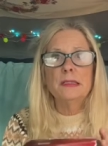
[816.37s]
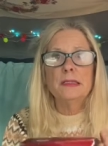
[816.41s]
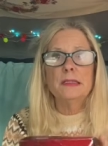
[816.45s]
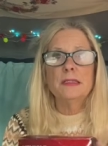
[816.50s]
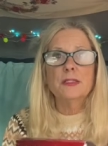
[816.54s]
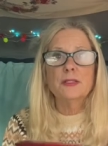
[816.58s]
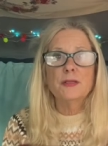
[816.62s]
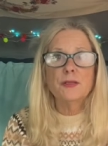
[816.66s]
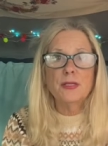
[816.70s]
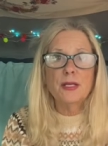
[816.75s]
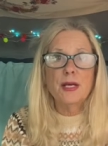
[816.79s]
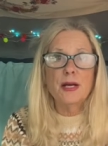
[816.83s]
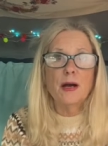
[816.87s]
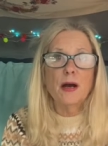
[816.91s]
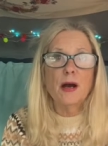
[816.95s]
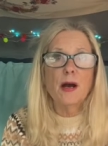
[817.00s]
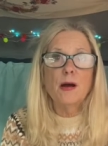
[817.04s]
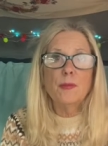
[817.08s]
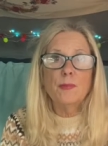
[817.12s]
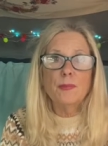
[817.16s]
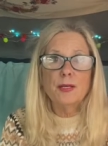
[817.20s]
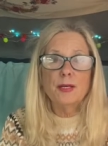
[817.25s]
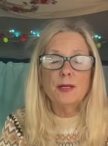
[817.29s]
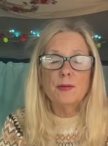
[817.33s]
So yeah,
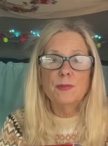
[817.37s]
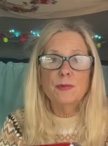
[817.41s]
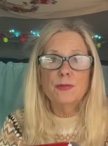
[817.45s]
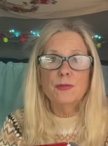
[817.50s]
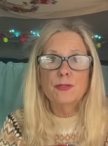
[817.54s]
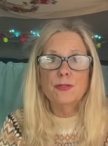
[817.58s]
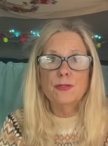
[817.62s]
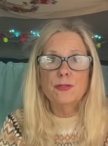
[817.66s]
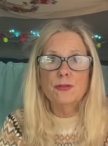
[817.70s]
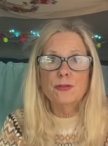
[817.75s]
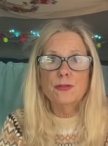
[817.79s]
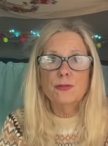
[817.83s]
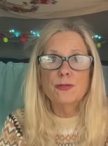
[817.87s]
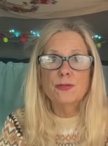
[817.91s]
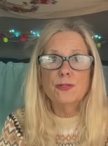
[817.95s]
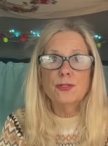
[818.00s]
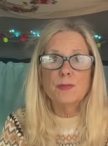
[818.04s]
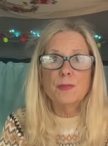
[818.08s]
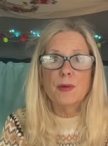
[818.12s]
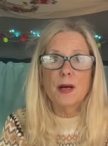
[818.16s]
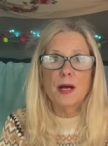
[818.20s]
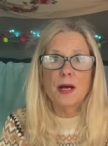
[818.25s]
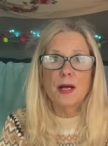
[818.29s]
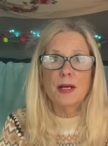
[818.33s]
I'll be able to use
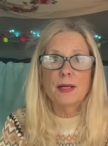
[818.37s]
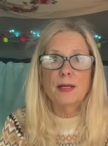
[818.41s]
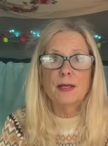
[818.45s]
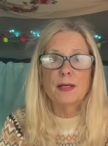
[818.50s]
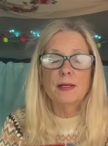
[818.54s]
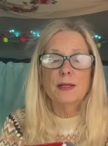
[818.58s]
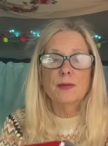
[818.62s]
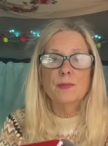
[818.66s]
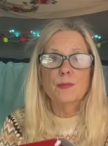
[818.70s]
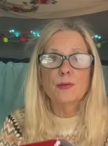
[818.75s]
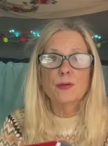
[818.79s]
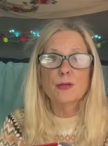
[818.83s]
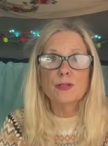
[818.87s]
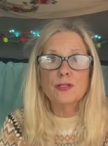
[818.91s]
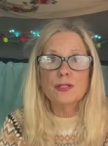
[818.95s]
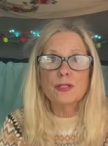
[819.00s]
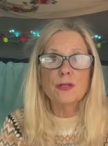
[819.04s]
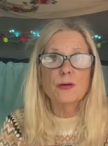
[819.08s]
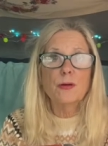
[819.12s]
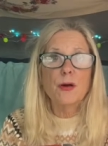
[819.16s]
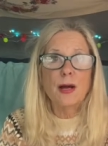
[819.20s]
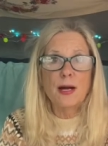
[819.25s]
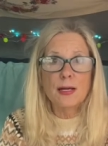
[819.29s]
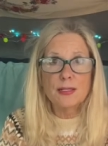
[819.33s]
my
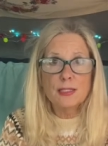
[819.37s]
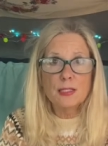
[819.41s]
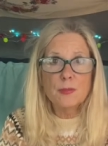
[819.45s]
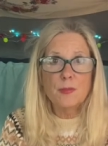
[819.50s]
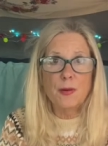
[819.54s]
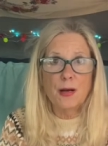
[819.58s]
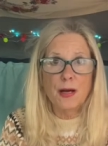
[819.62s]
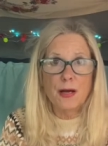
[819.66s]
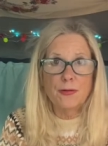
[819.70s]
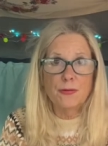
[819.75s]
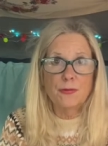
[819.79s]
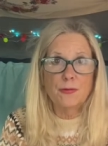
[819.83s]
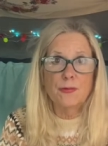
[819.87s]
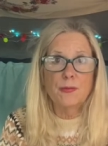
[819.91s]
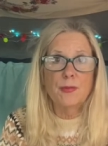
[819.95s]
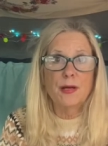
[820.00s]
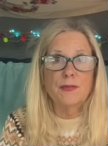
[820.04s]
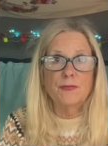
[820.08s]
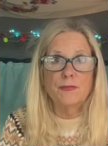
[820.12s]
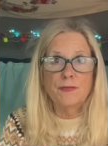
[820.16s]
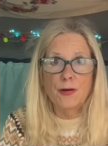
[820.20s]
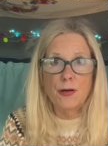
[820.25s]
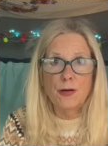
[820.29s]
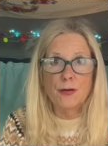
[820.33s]
personal hotspot on my
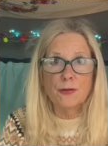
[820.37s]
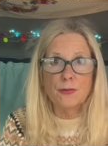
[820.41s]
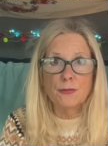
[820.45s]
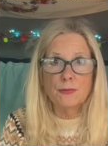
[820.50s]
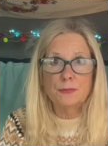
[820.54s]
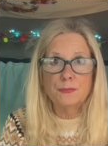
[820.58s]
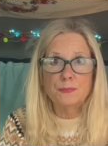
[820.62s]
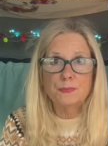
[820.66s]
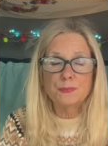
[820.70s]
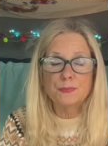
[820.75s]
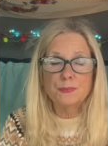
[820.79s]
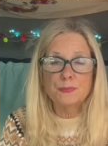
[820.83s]
phone